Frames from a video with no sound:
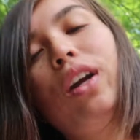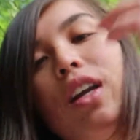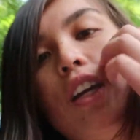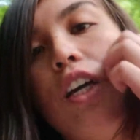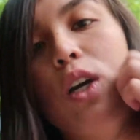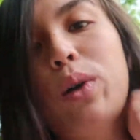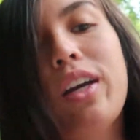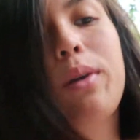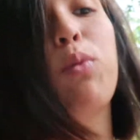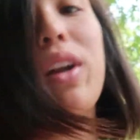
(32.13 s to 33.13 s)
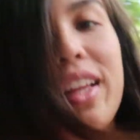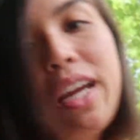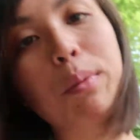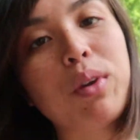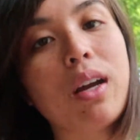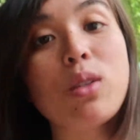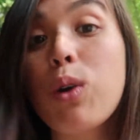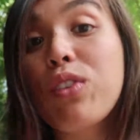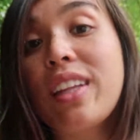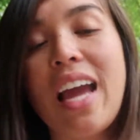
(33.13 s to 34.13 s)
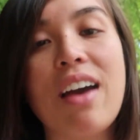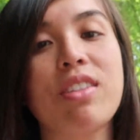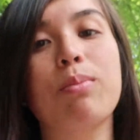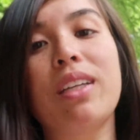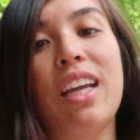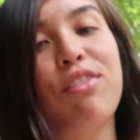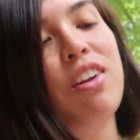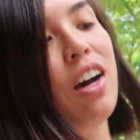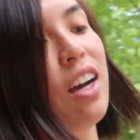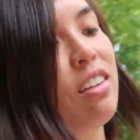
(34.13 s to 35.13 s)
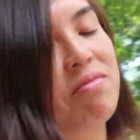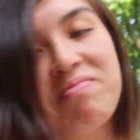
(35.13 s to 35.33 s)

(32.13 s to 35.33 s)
gonna go hit up one of the campgrounds. Hopefully they have something. If not,